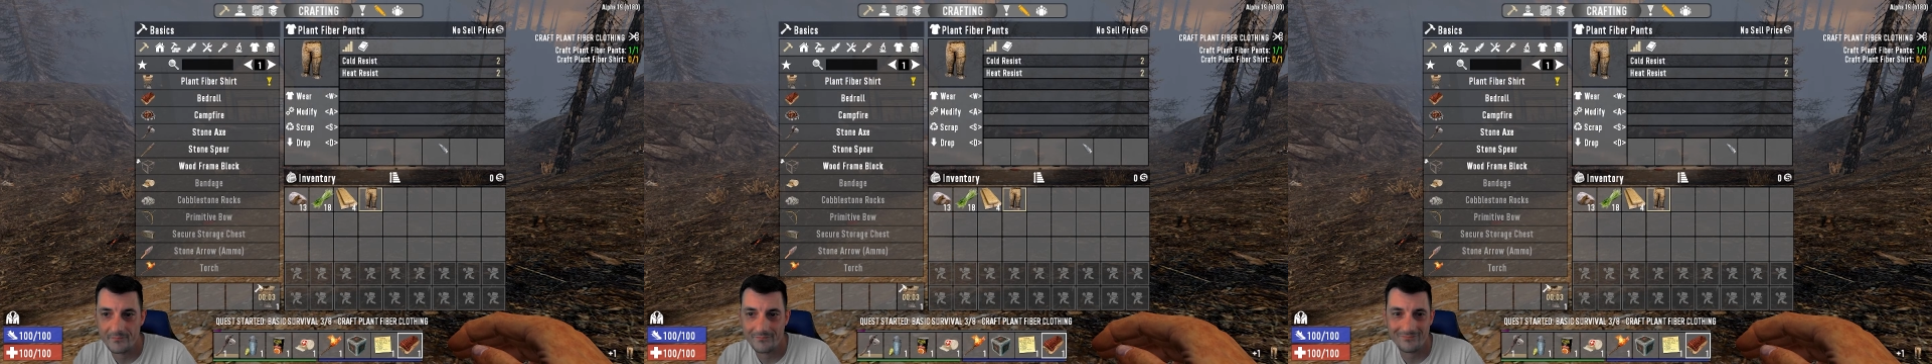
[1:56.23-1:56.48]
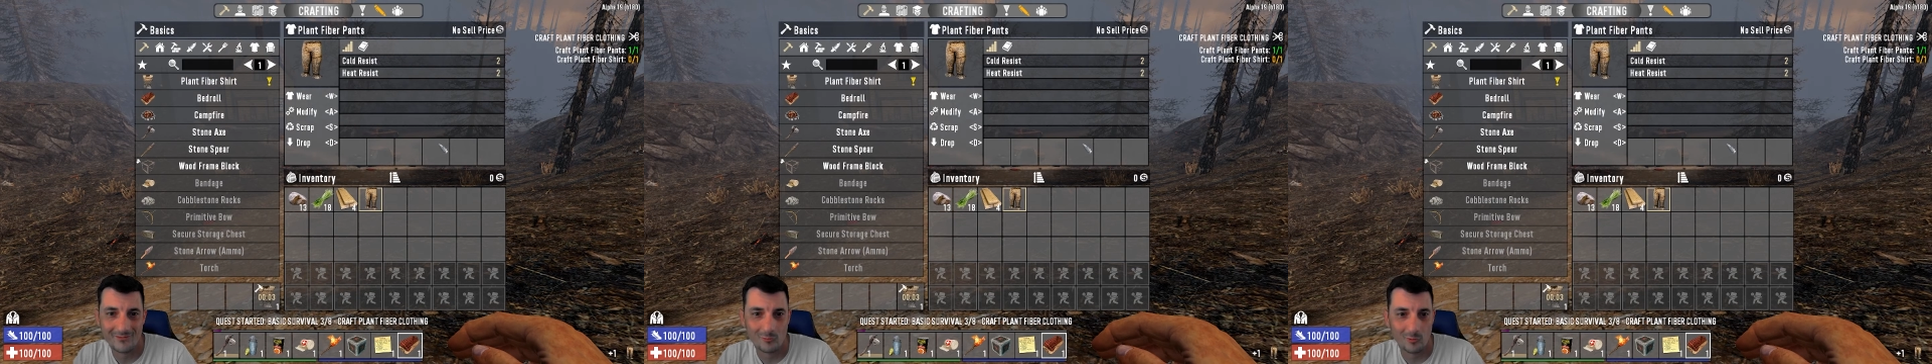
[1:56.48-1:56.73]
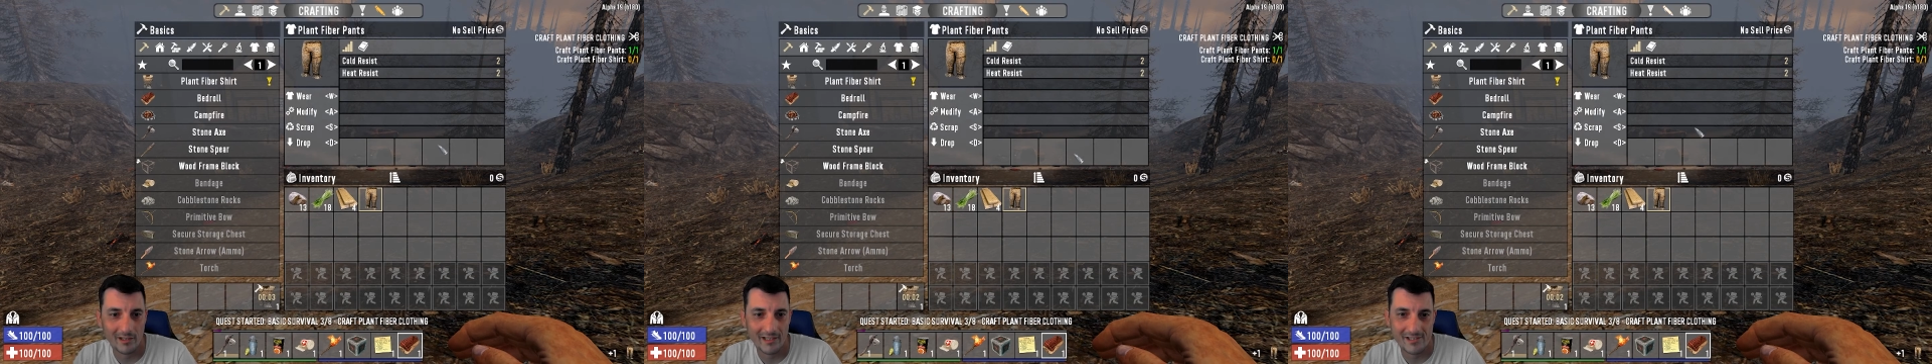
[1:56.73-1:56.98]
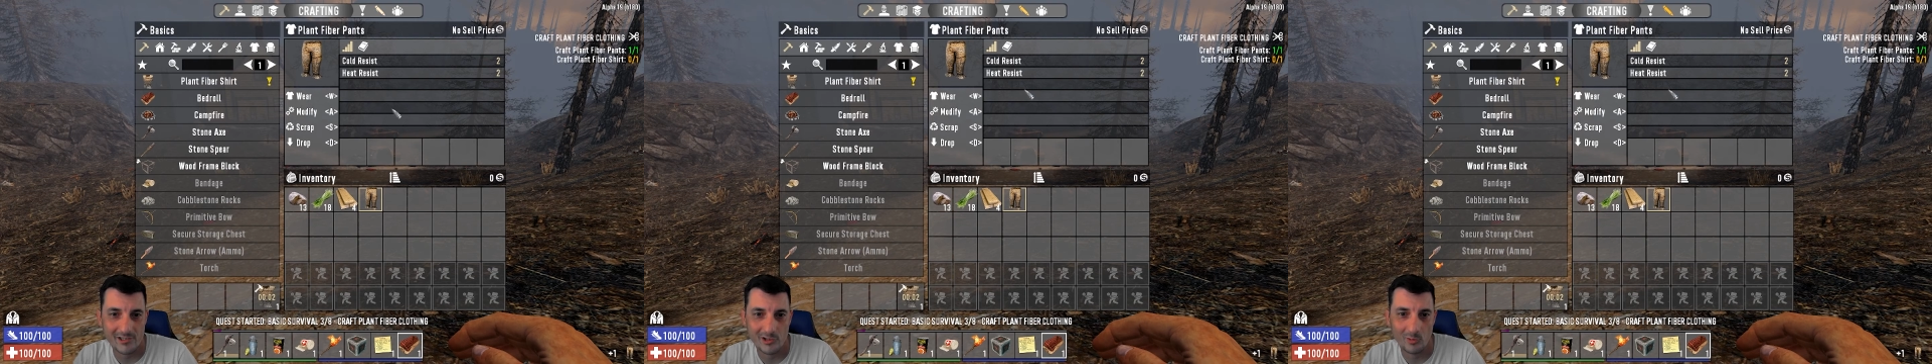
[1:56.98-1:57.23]
Really
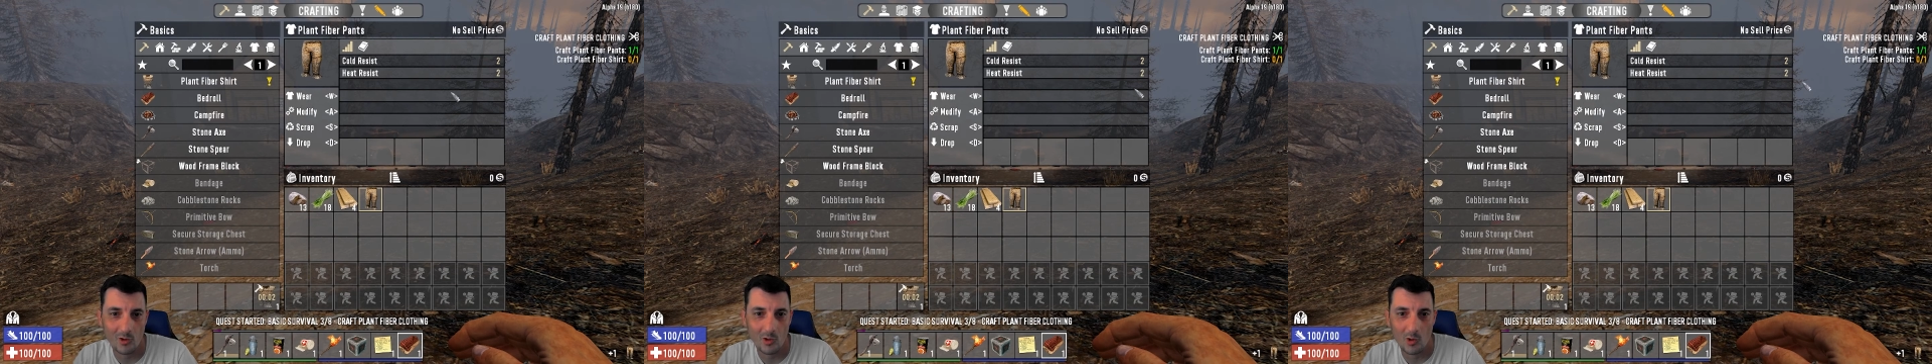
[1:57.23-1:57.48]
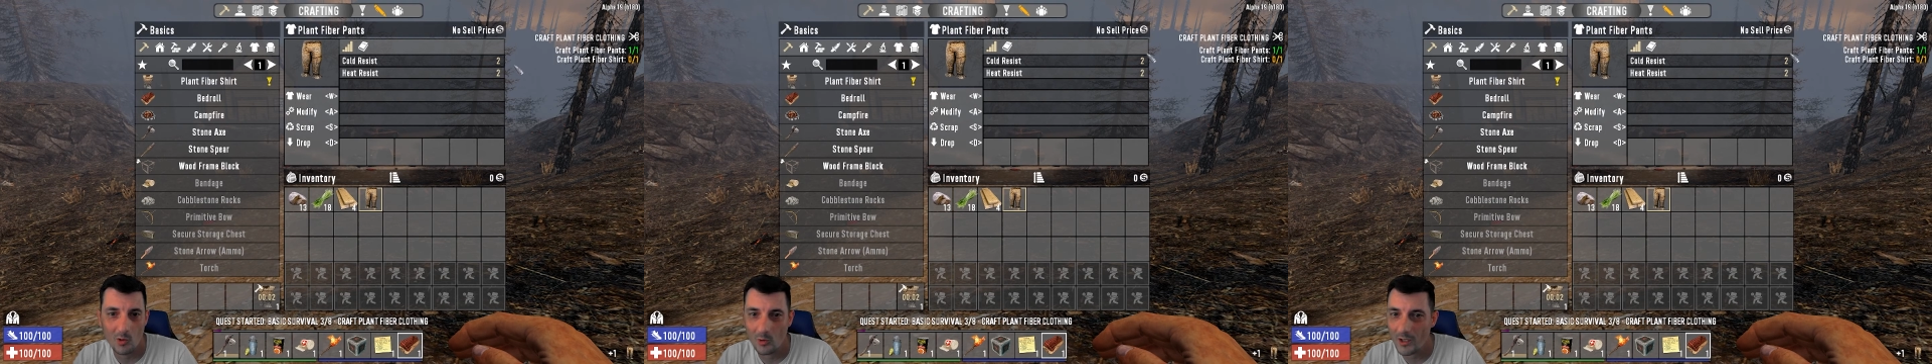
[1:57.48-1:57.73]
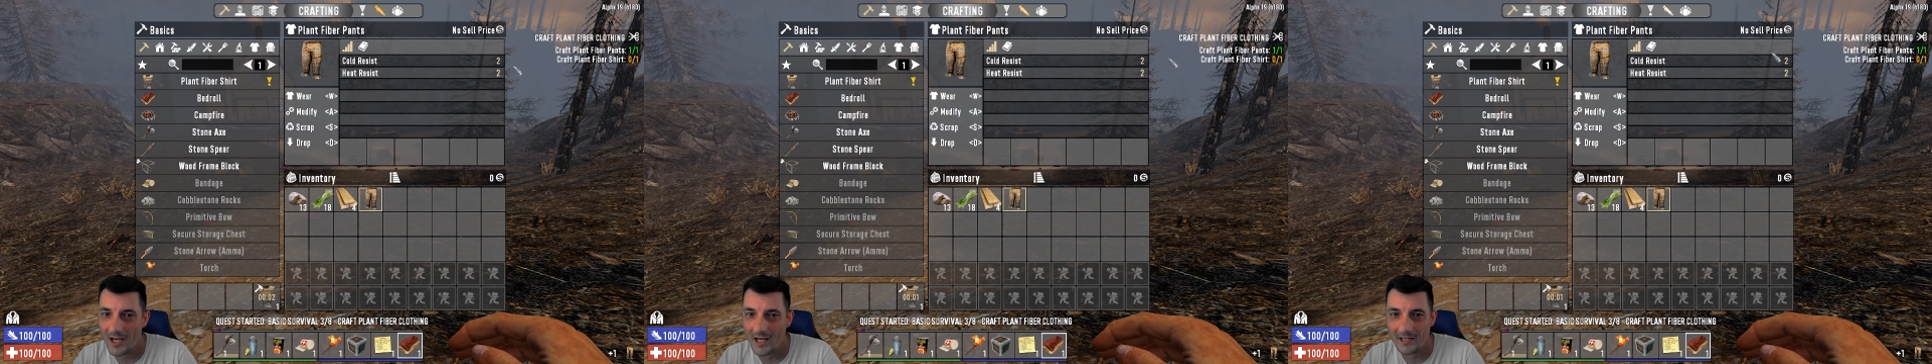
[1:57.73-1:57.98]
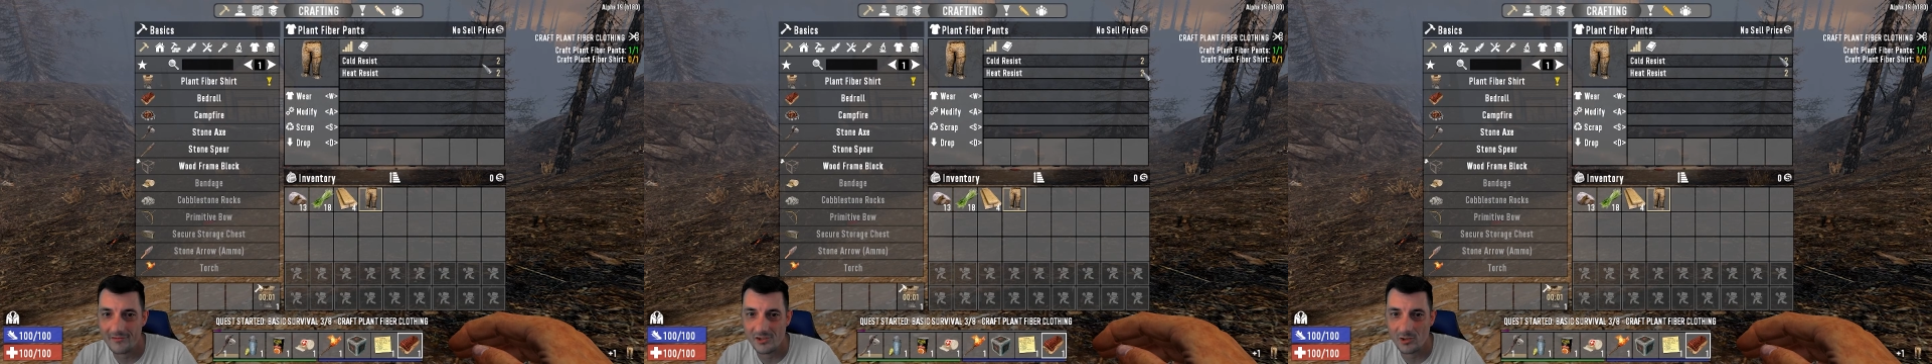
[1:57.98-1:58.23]
doesn't do a whole lot.
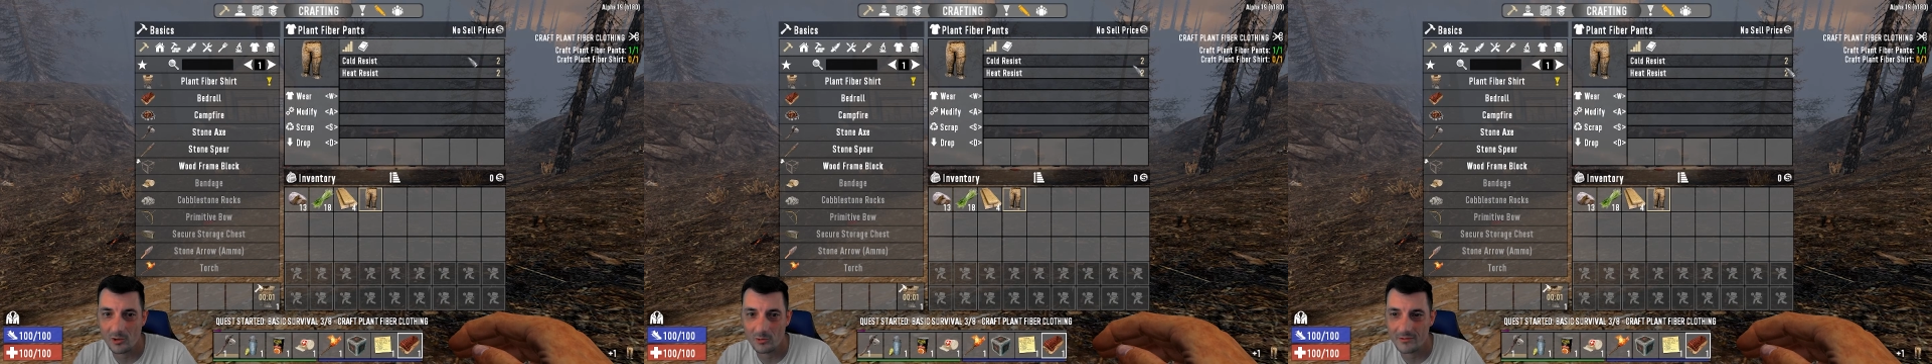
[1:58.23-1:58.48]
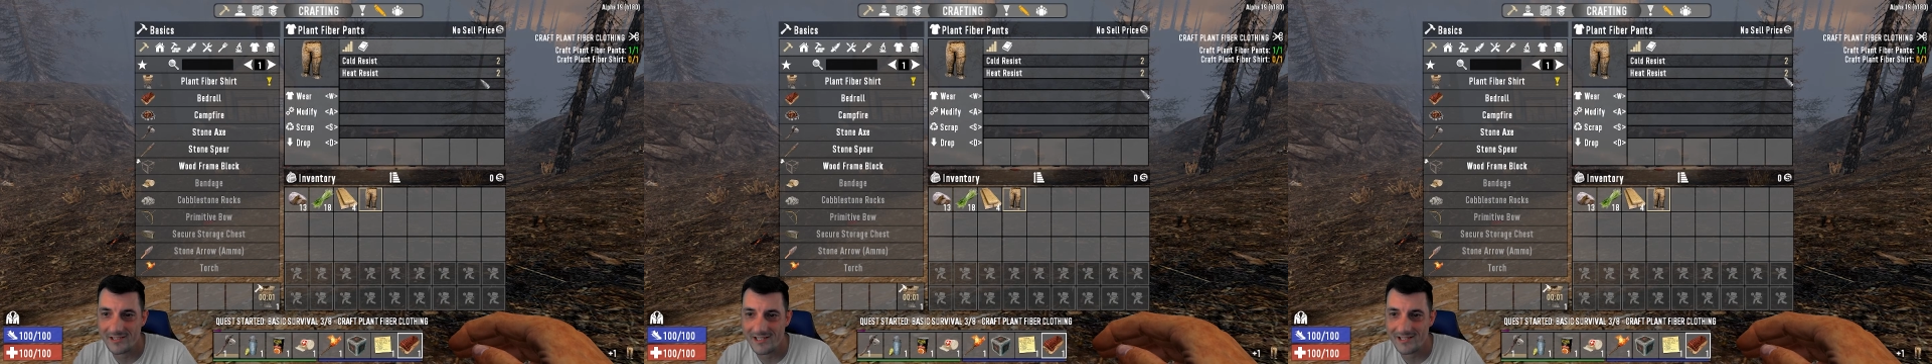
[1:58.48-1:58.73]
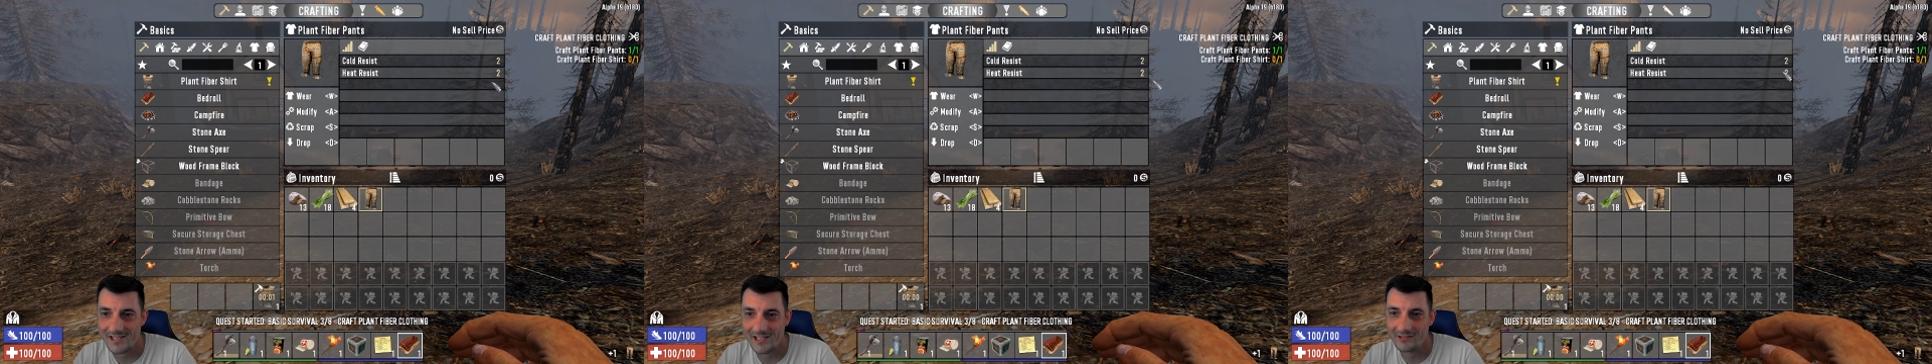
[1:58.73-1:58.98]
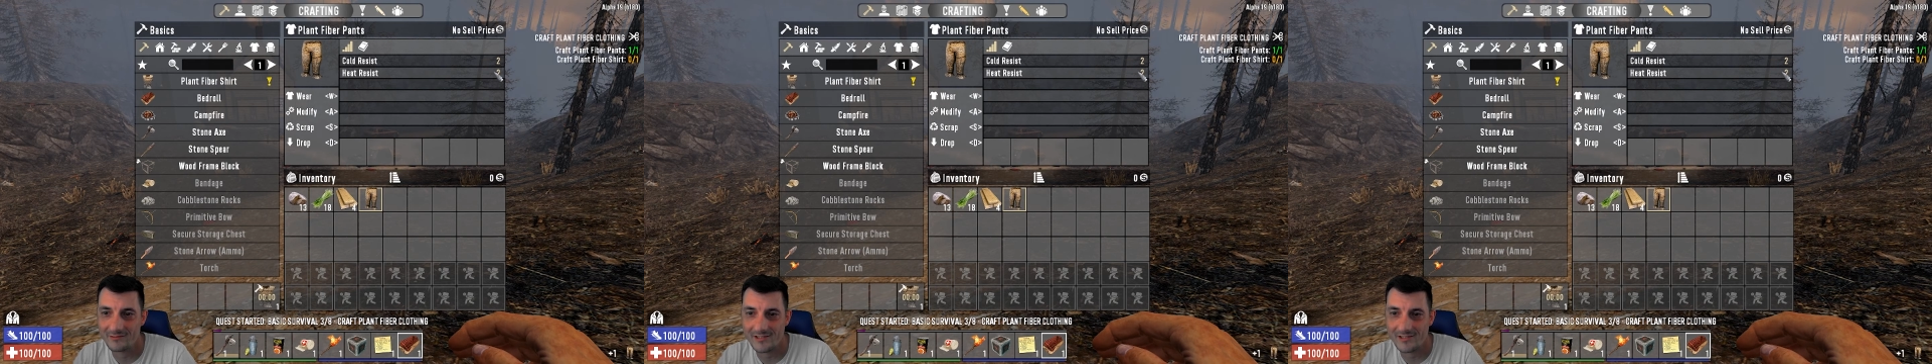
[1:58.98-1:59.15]
Gives you cold resist and heat